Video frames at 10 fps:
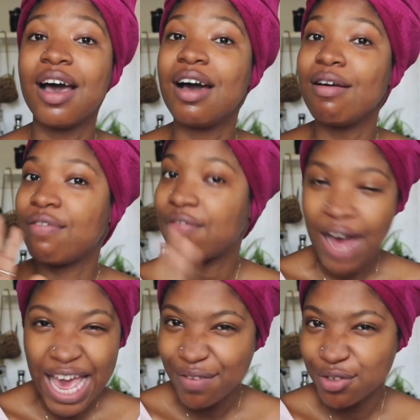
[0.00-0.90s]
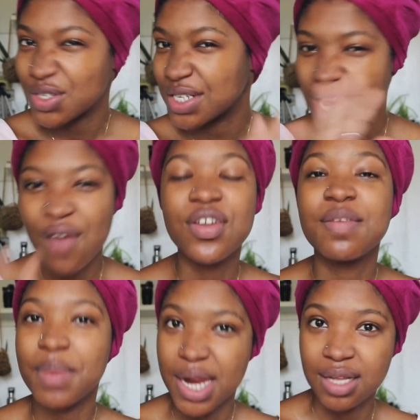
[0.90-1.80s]
5 to 7
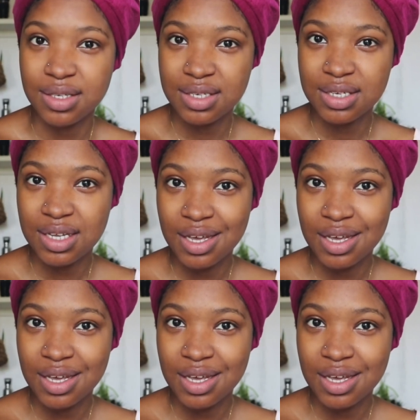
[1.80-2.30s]
minutes